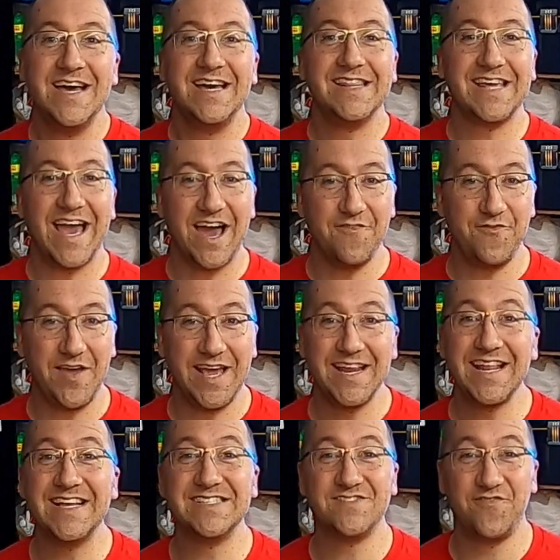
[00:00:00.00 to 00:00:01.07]
The
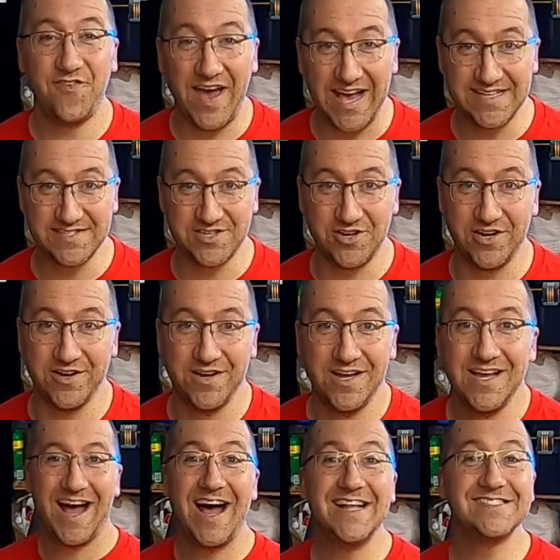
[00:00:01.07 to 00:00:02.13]
F8 is faster.
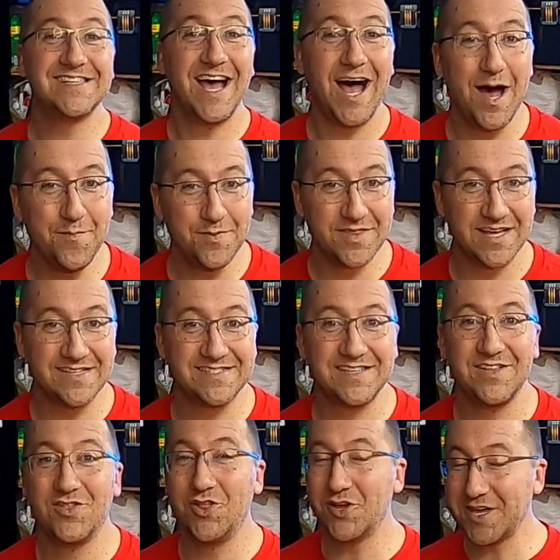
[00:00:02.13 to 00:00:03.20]
On top of
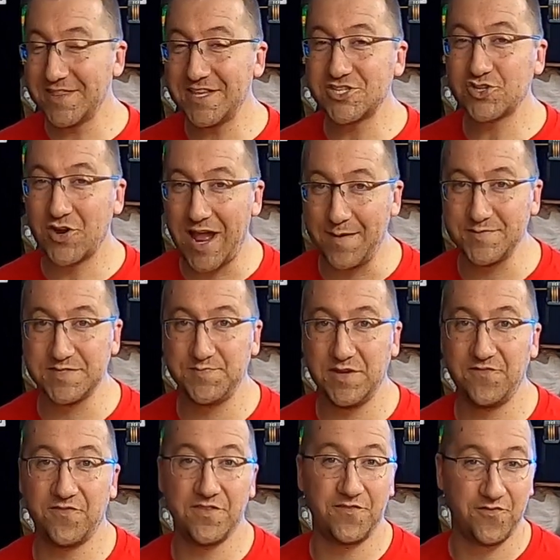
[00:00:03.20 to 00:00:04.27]
this, look at the trap
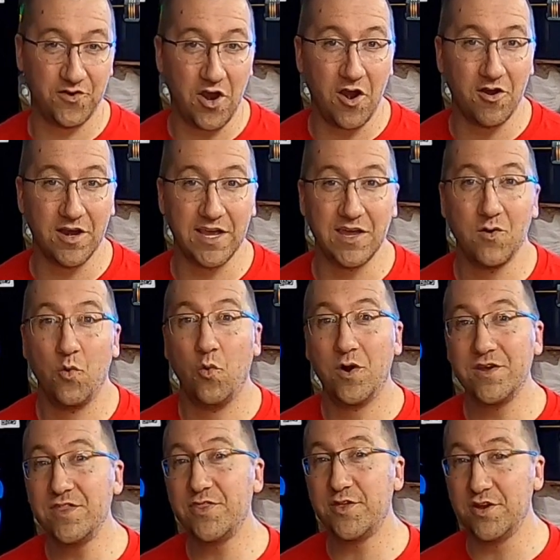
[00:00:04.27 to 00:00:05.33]
speed for the Ferrari,
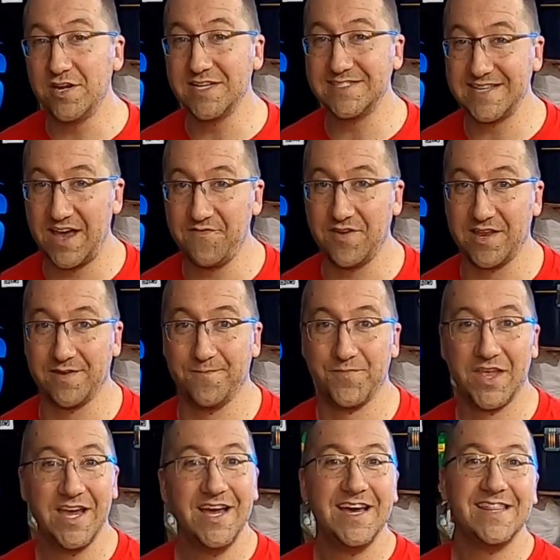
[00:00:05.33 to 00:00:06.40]
137.
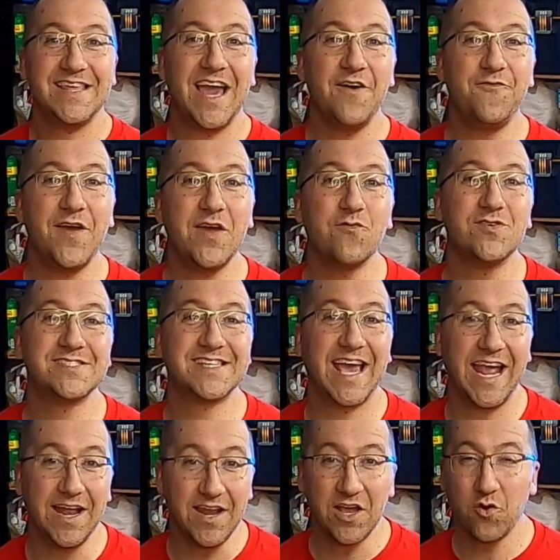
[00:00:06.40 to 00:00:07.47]
The F8 was
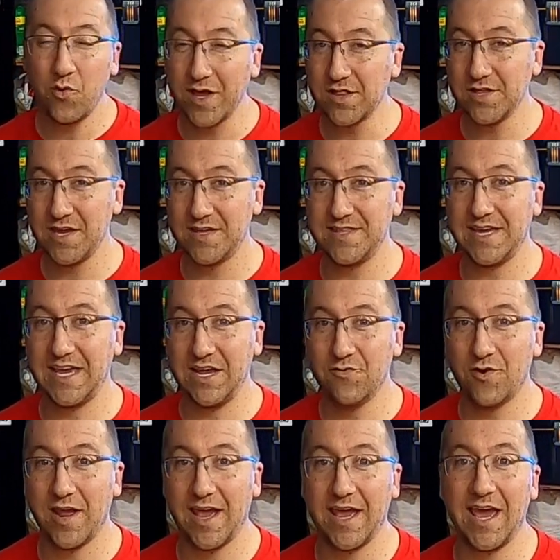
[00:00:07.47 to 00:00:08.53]
gaining quickly on the
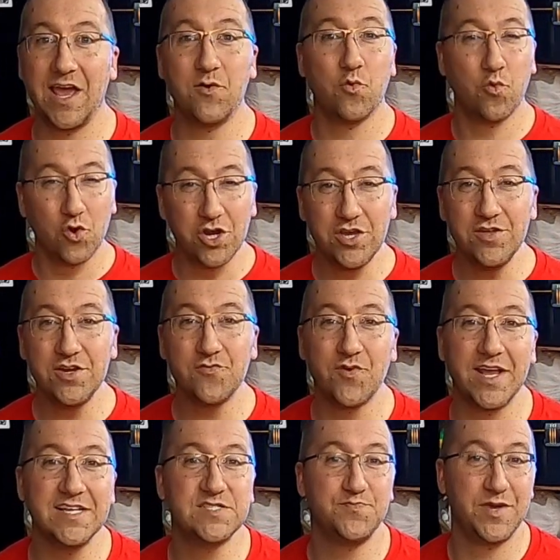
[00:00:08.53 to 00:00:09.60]
E-Ray, and were you to
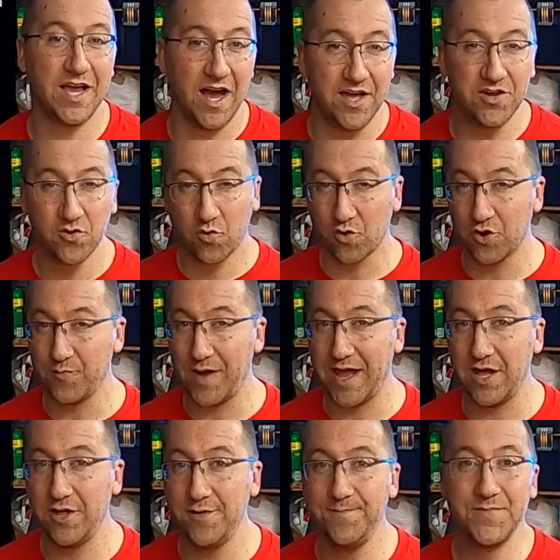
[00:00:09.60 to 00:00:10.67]
race beyond a quarter
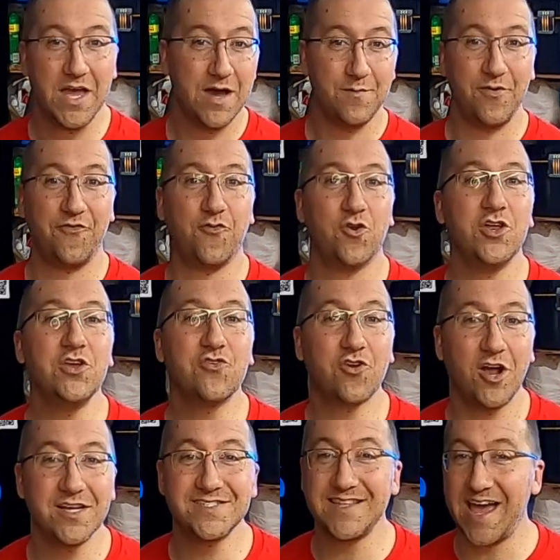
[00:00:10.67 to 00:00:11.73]
mile, before you
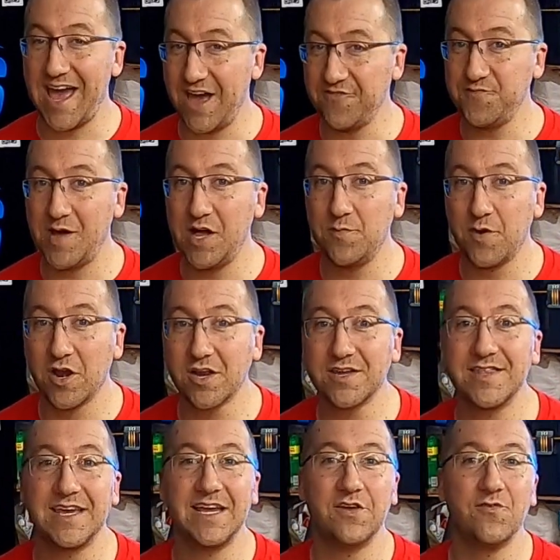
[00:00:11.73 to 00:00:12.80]
crossed the half-mile mark,
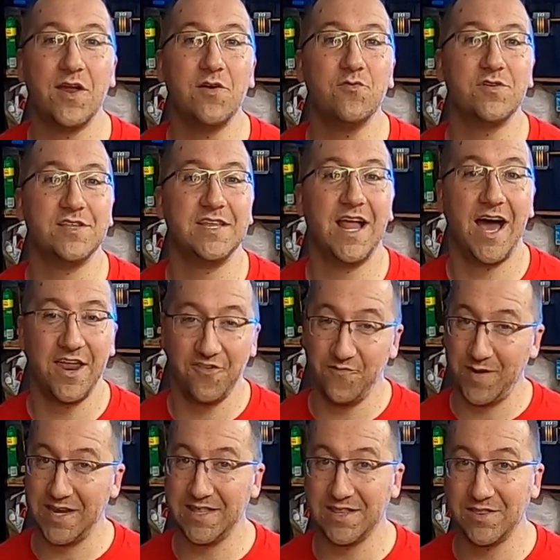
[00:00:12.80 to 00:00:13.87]
the E-Ray would not have
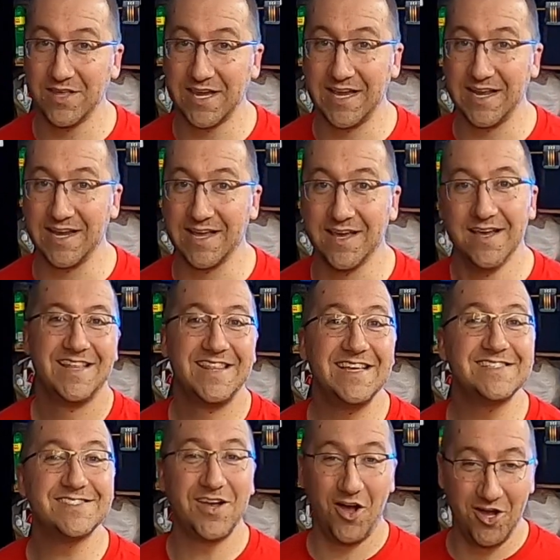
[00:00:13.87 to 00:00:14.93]
been in the lead.
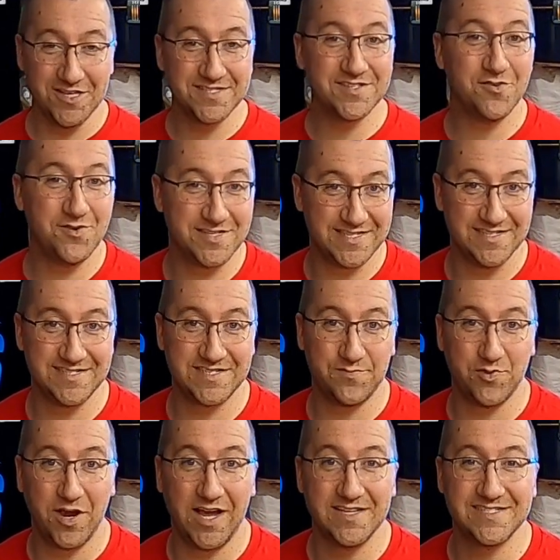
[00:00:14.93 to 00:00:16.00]
This also isn't
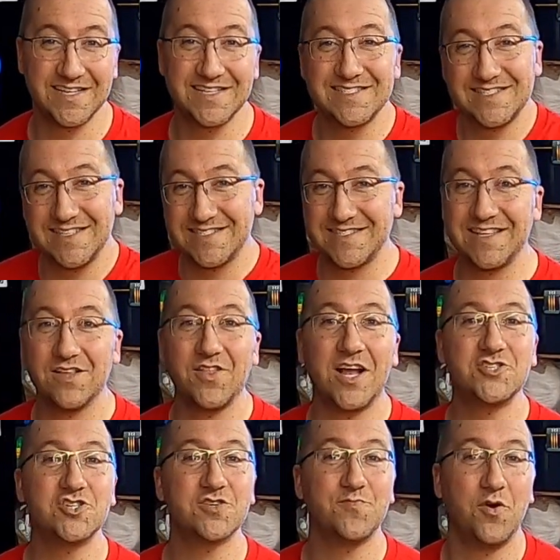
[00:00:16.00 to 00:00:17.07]
surprising, since the
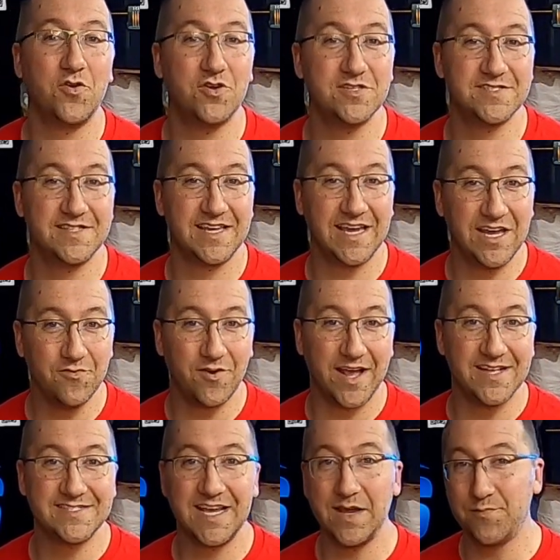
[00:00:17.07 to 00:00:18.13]
electric motors in the
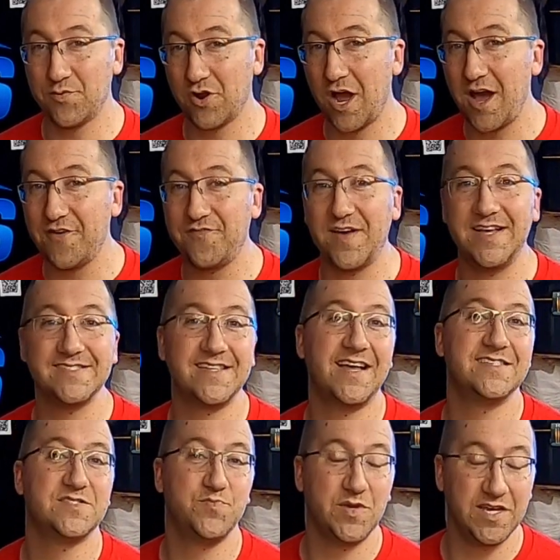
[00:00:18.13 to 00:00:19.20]
E-Ray taper off as
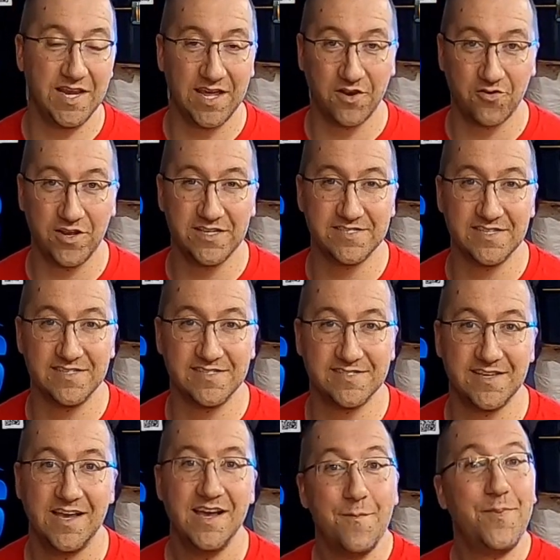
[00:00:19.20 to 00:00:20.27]
that speed
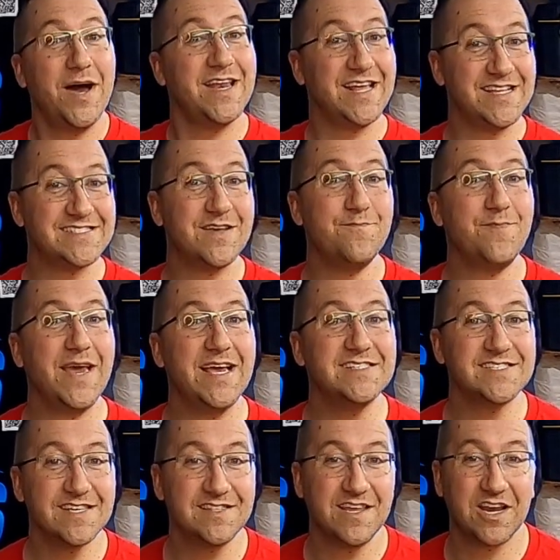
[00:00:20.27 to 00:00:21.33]
increases. But it's
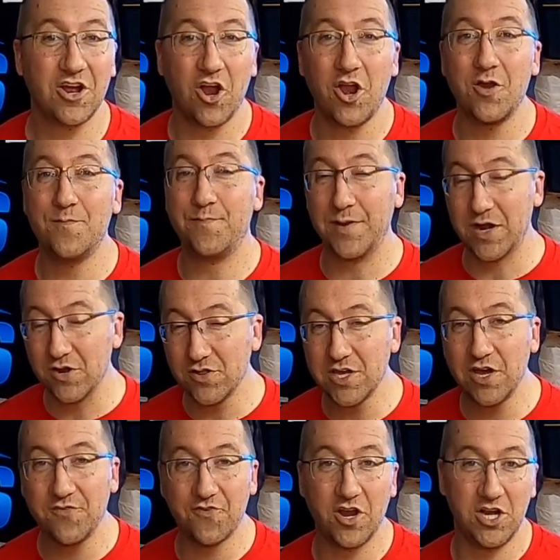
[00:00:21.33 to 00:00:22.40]
amazing that a car barely
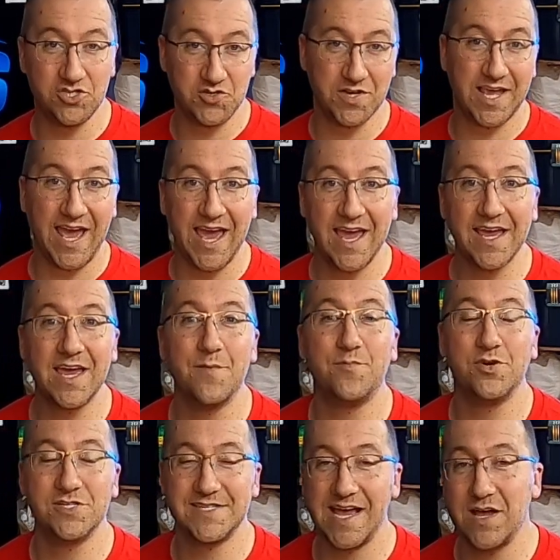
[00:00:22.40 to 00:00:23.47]
over 100K can
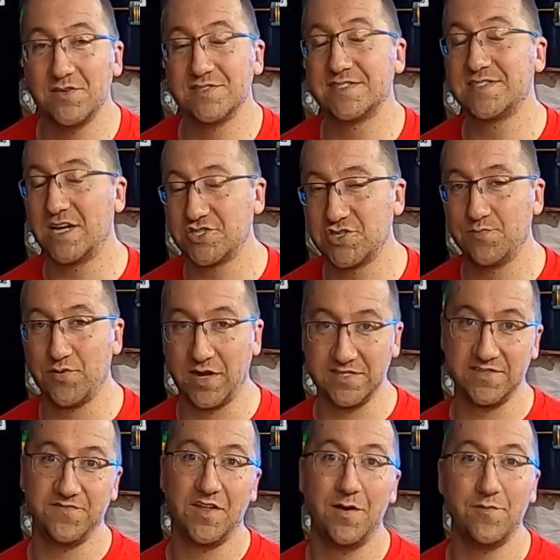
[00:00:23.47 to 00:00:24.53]
put down such
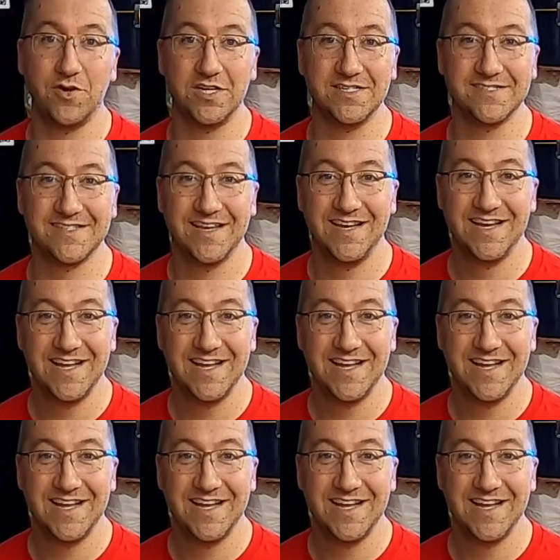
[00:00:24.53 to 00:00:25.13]
impressive numbers.